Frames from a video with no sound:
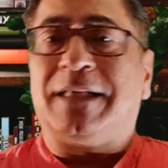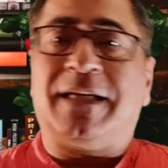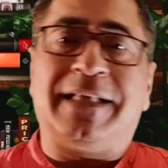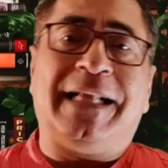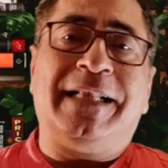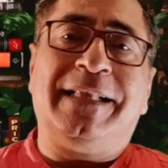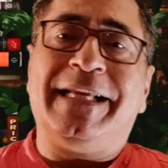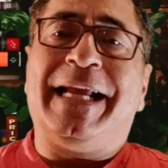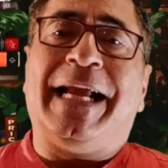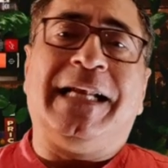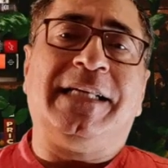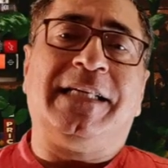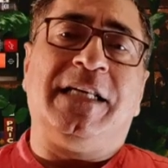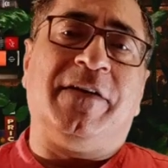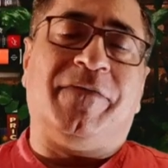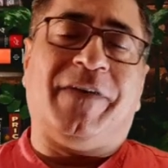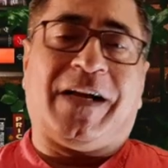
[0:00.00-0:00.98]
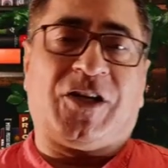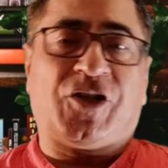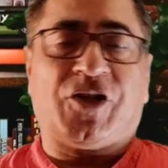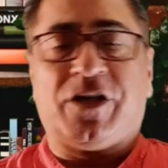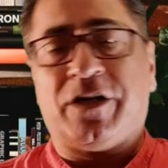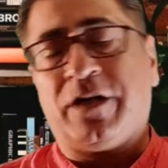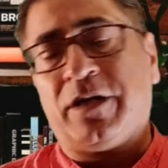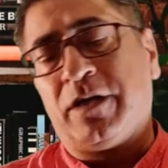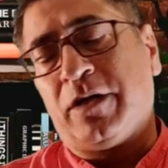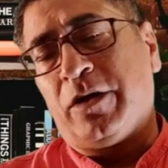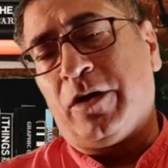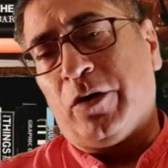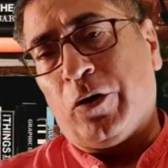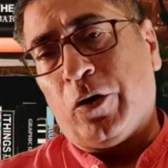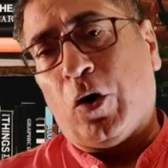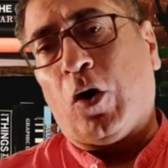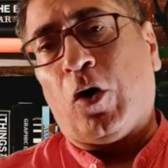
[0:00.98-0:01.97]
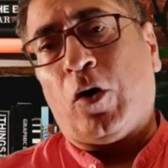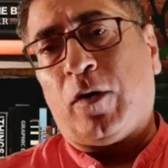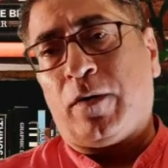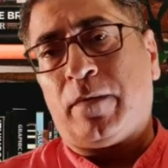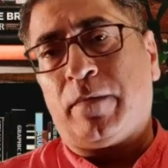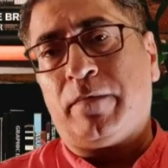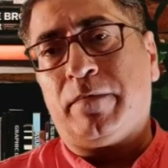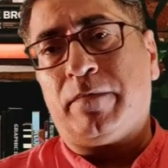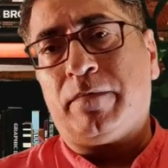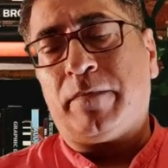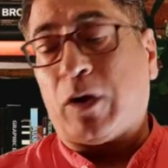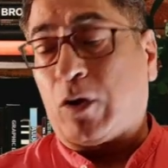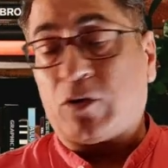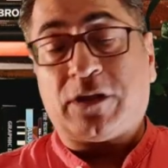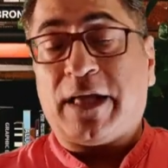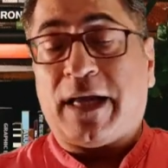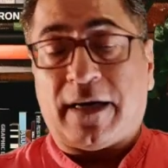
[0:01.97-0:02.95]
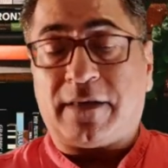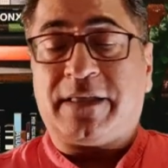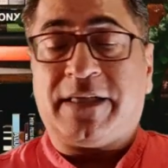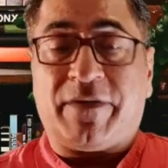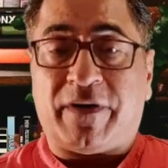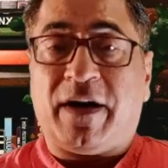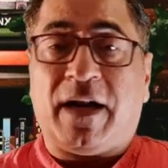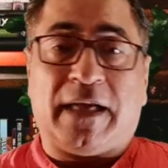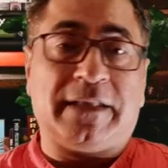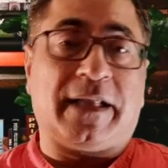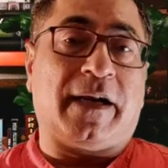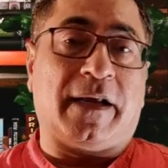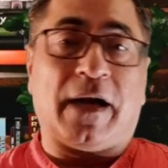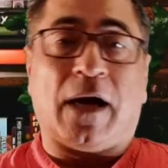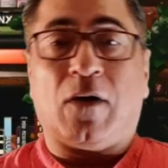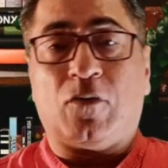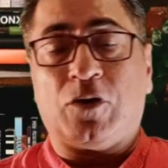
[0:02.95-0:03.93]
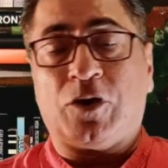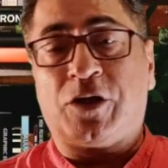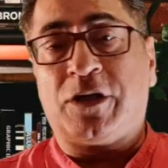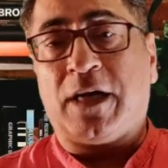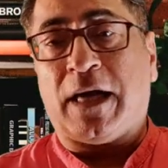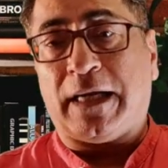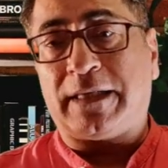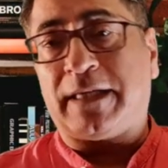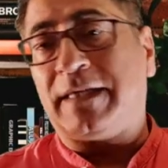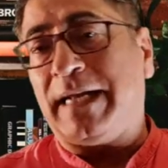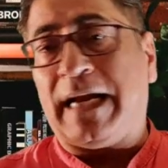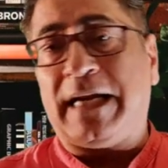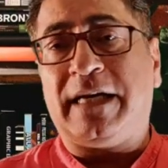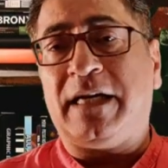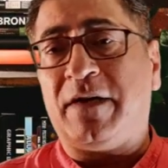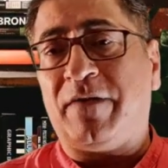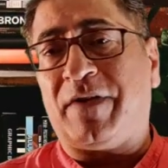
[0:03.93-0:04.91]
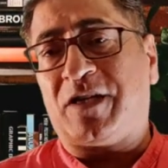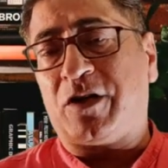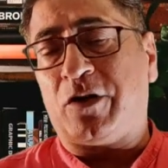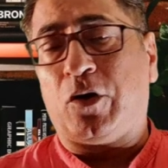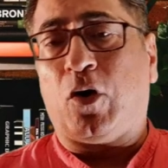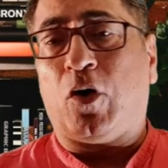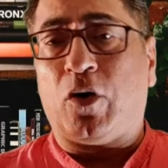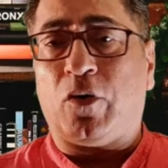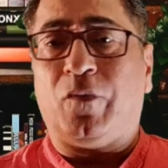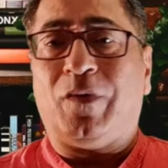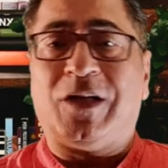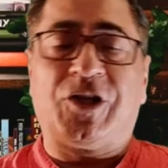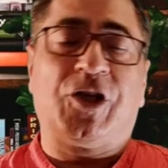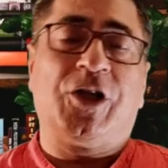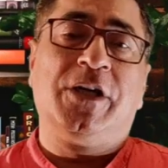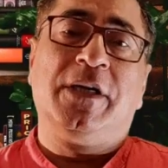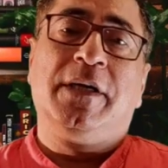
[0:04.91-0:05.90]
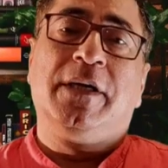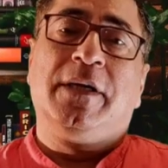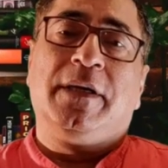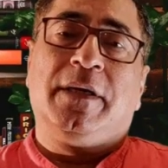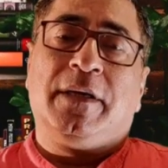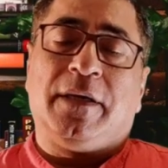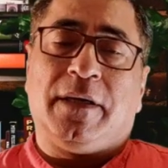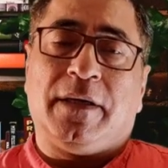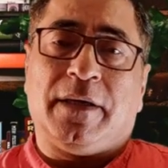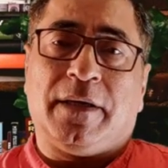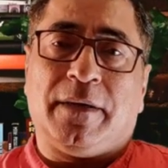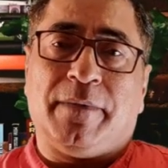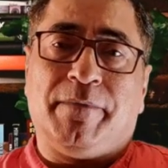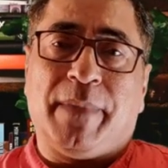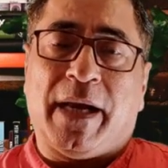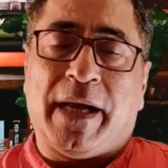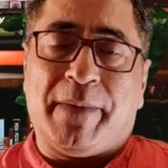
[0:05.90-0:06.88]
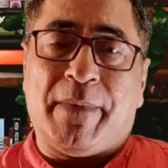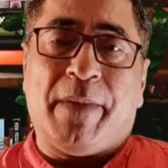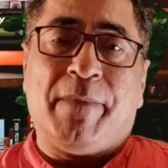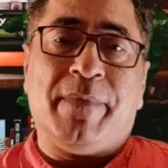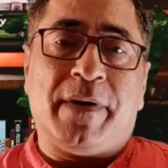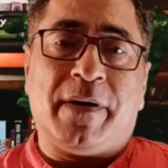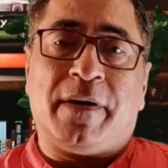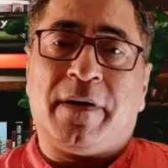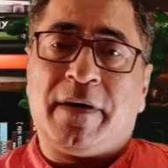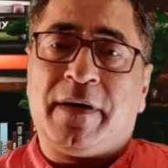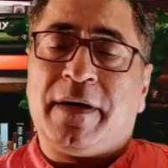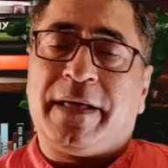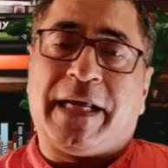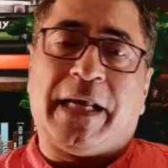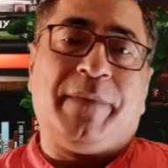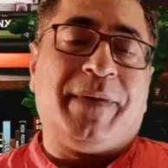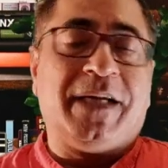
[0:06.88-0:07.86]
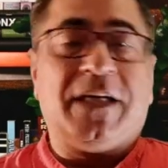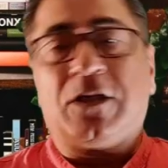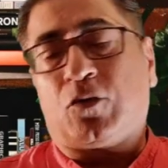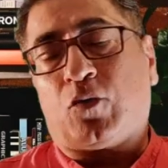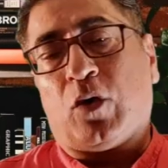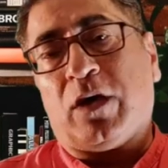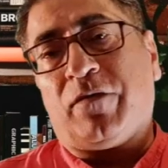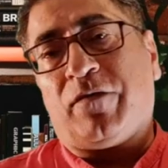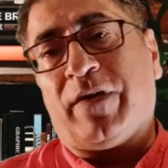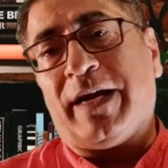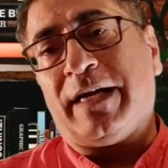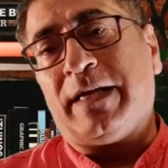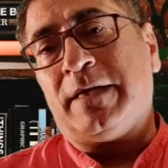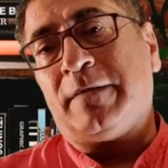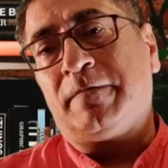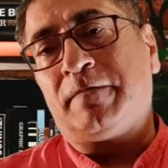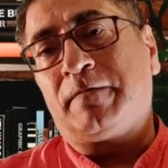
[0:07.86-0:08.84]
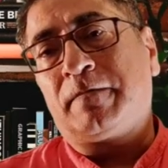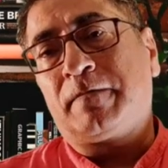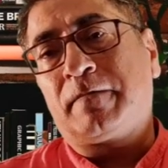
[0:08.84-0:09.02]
other than the anti-defection law. Because there are several other grounds other than anti-defection law on which a member can be disqualified.